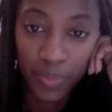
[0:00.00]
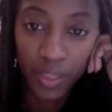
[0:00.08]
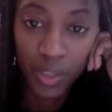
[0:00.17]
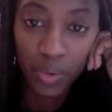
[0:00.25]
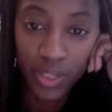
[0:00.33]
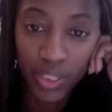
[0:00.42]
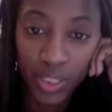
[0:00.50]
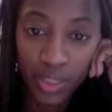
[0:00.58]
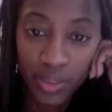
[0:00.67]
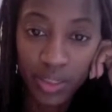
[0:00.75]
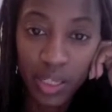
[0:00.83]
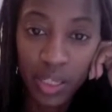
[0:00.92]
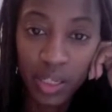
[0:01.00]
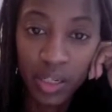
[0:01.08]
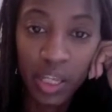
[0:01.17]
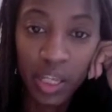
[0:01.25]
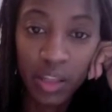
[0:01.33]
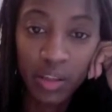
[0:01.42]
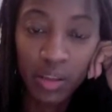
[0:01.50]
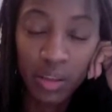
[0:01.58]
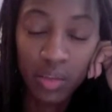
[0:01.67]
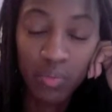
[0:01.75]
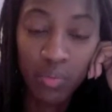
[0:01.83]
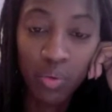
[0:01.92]
questions and get
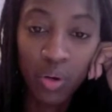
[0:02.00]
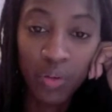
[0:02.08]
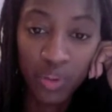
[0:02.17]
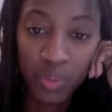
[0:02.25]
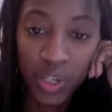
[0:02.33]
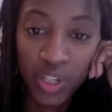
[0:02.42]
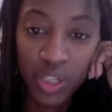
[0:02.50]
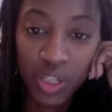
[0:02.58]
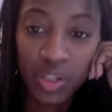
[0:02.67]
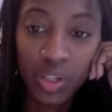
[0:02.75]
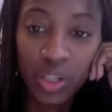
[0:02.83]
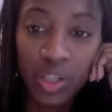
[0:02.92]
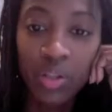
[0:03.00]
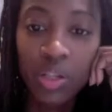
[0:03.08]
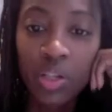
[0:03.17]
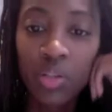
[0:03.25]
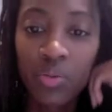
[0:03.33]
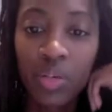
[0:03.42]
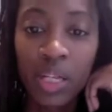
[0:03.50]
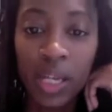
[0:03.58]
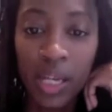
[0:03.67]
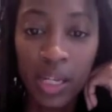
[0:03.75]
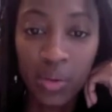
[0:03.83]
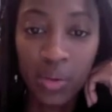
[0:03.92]
more information so that you can do an
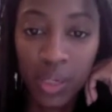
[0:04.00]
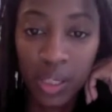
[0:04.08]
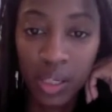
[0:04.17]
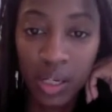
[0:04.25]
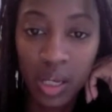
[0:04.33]
adequate